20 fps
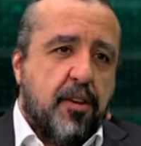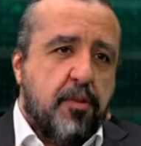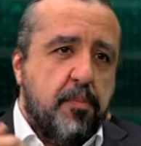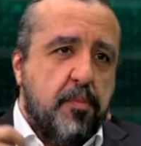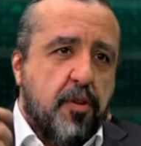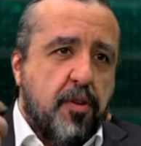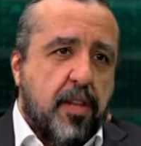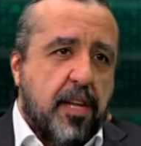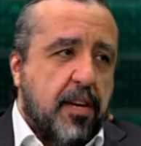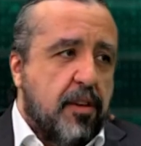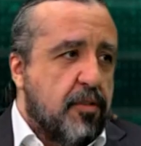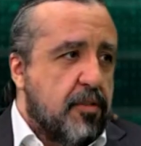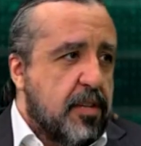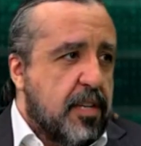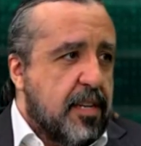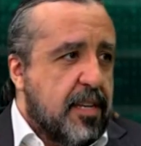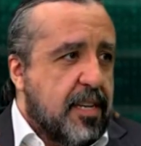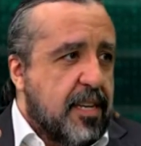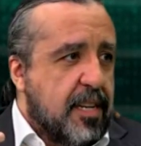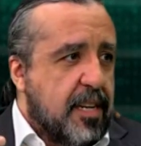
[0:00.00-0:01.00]
model that
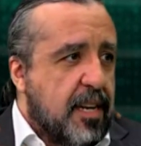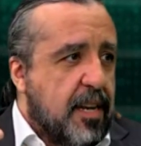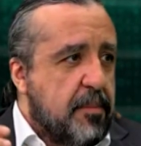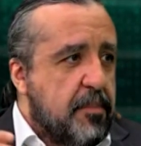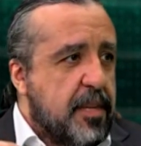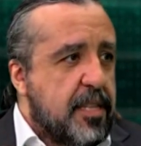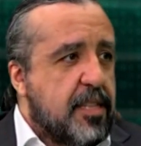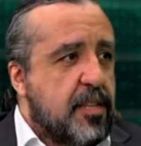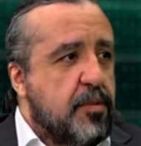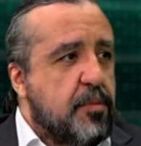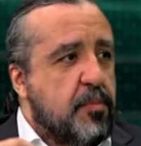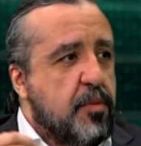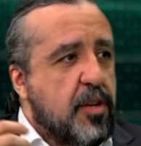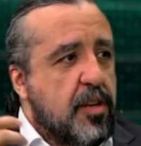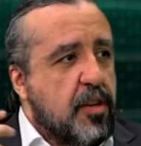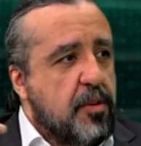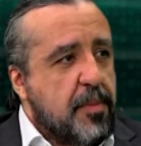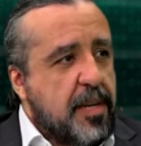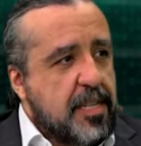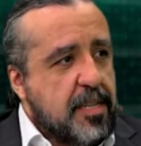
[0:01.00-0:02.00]
usually is a
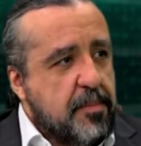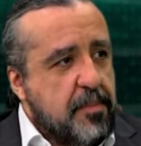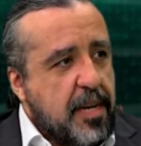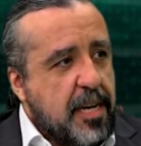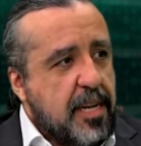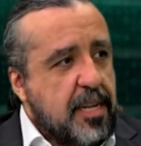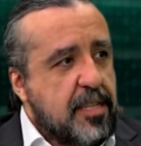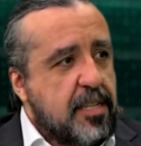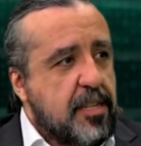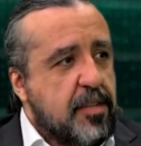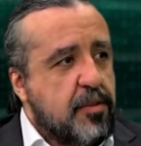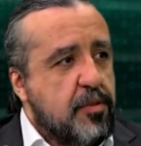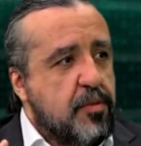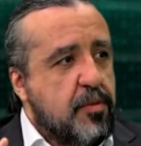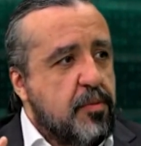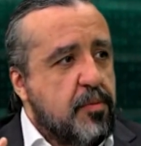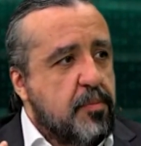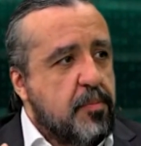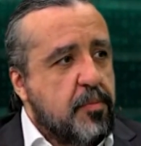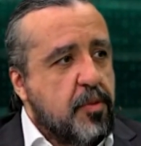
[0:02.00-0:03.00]
mathematical model.
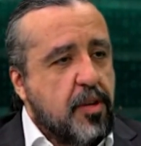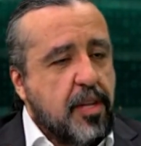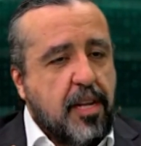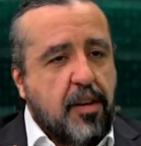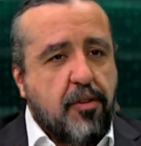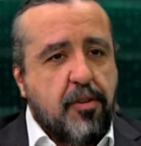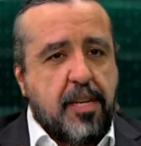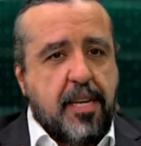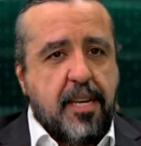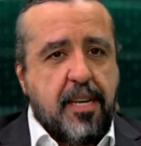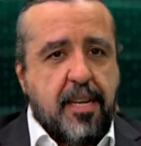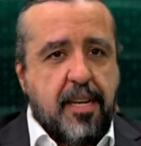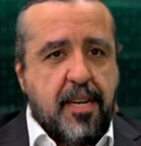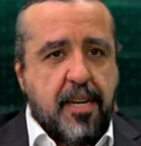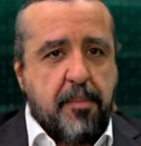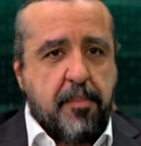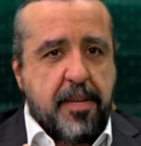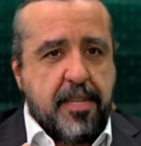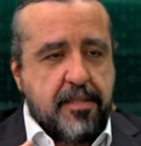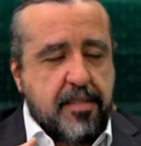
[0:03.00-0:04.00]
It's a model that
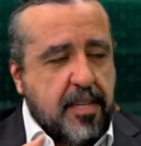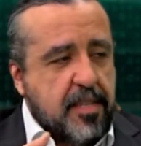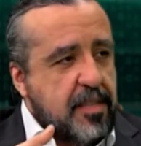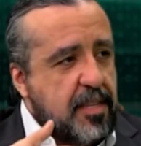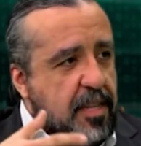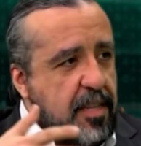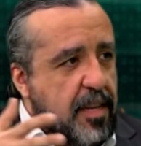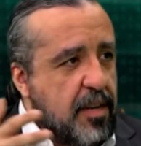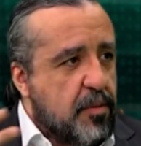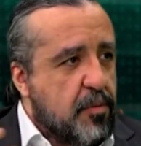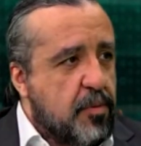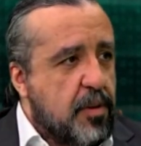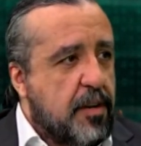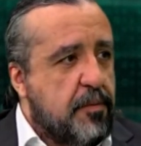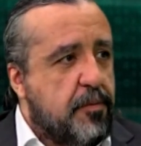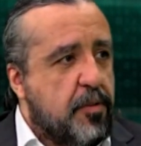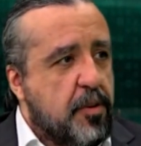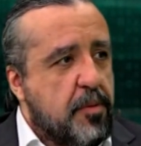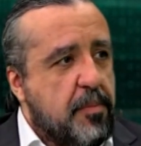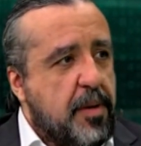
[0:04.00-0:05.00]
represents in some
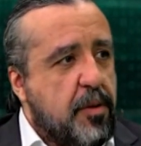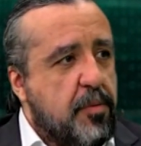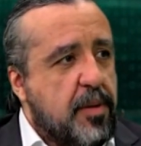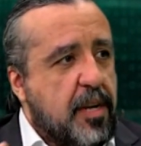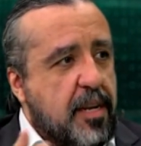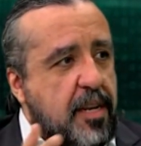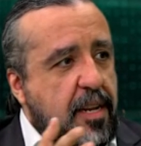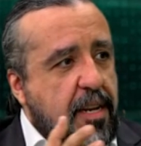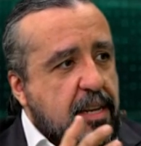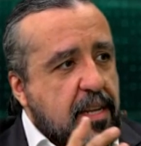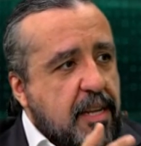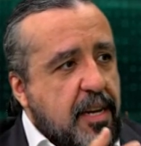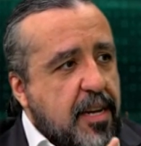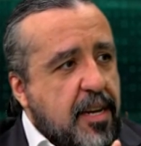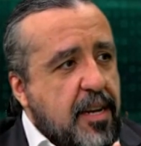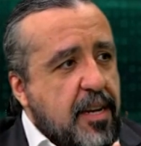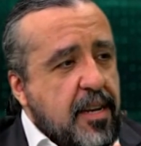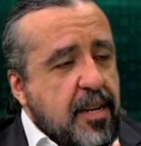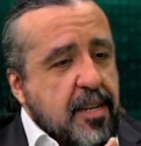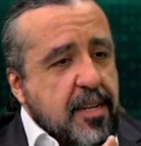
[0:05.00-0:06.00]
way the
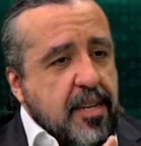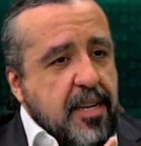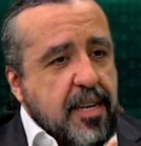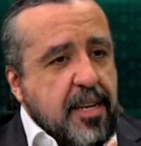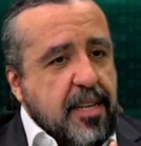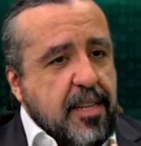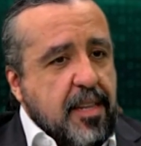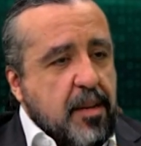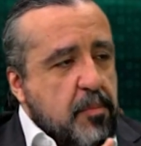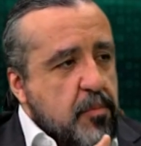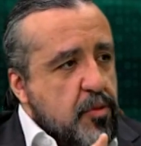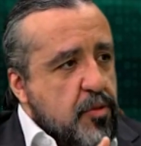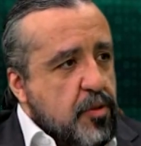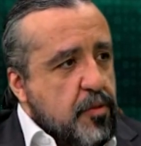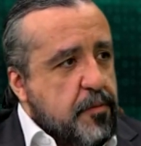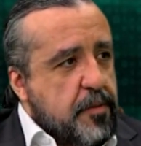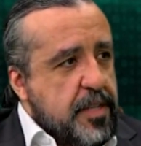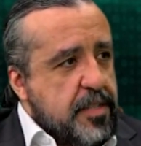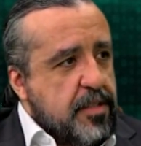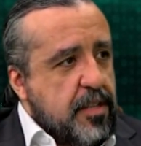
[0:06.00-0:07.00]
reality of the
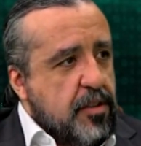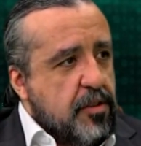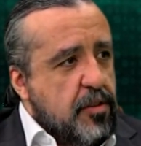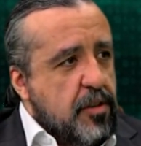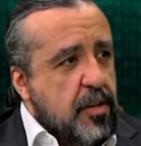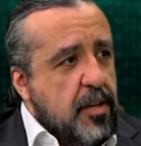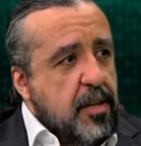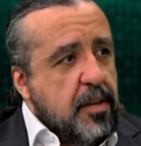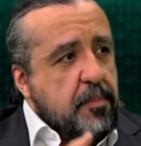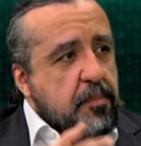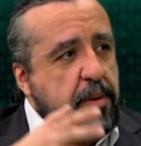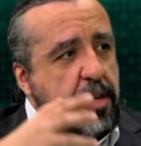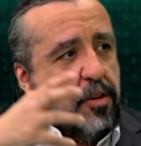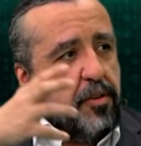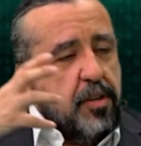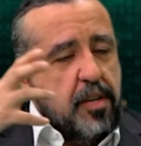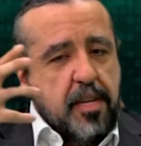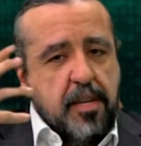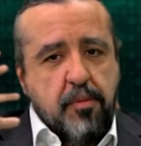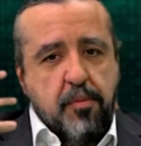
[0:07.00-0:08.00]
physical world,
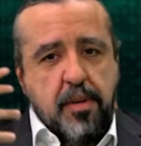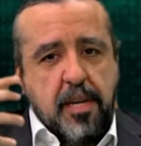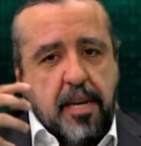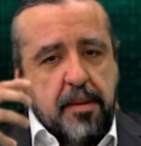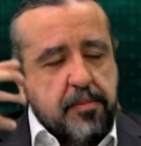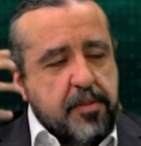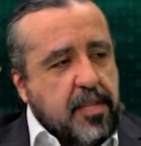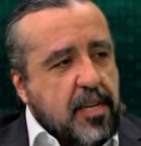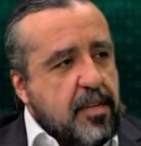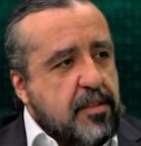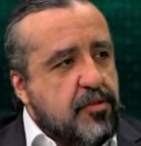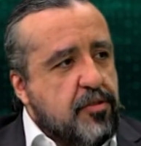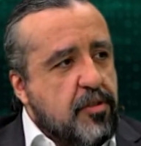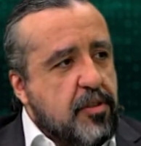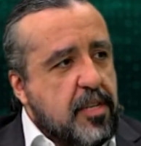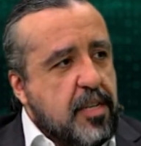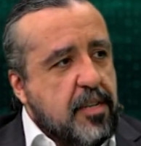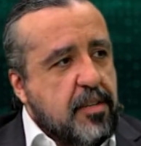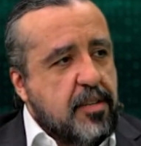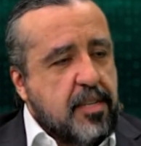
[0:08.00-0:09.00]
but in an
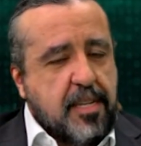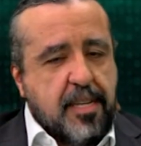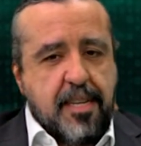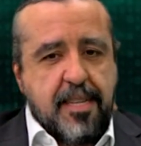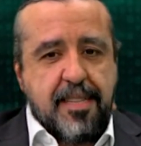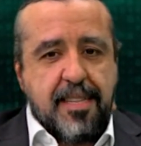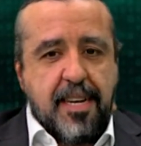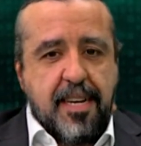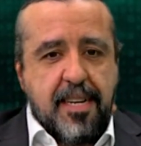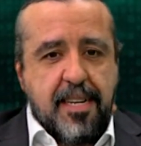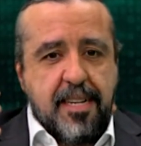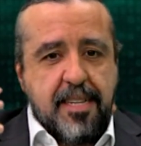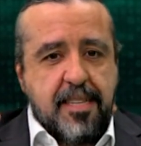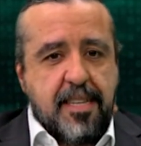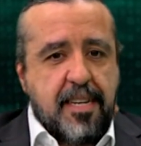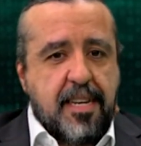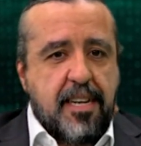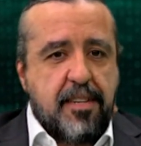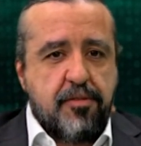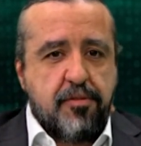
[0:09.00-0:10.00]
abstraction that is, in
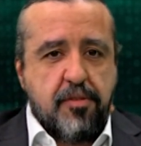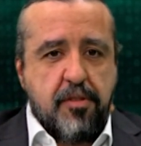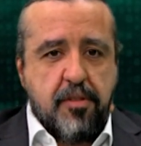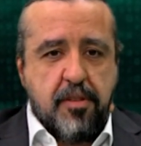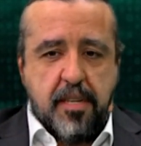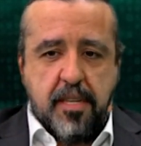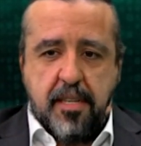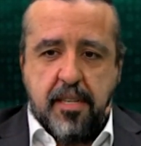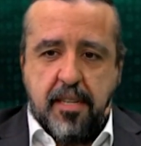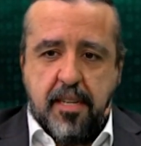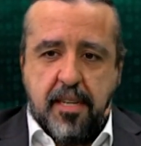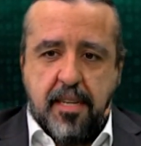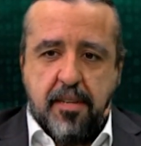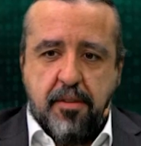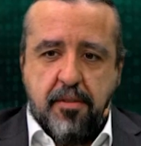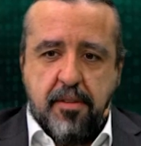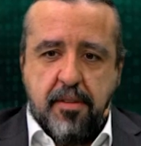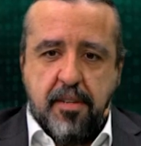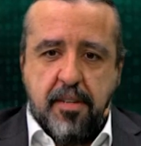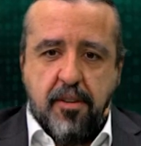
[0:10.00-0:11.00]
this case,
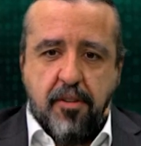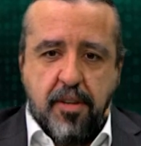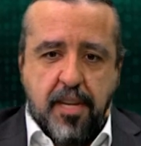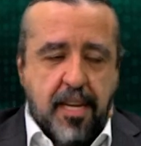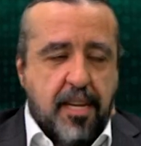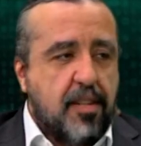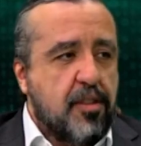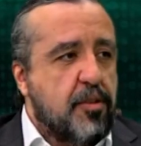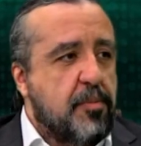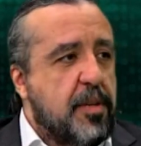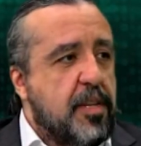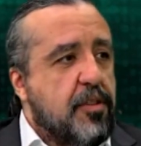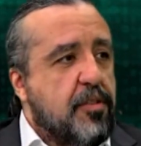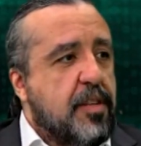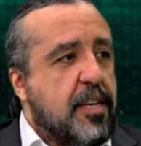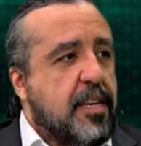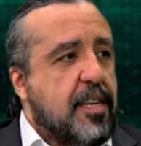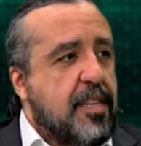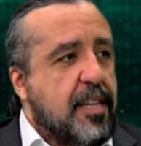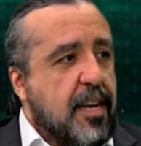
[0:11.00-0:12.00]
in the digital
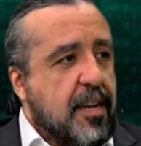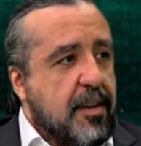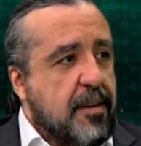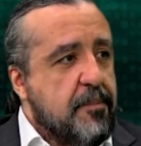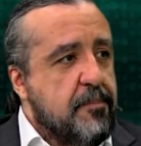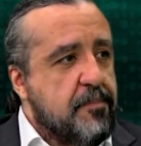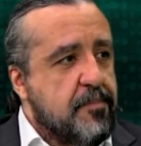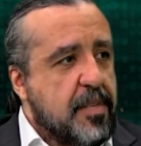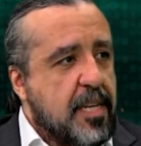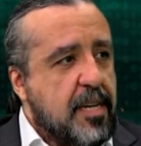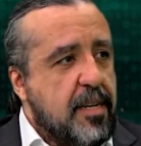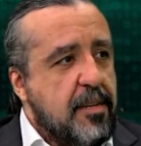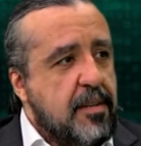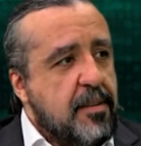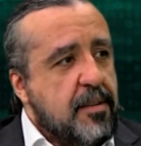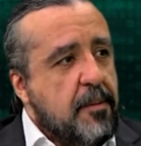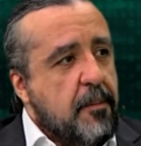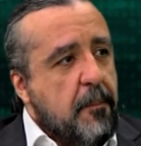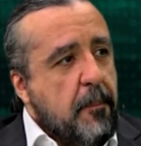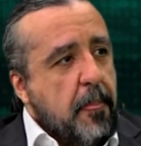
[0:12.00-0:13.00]
domain.
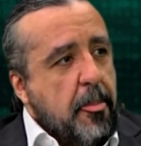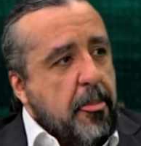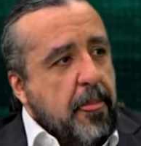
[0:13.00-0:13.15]
It's a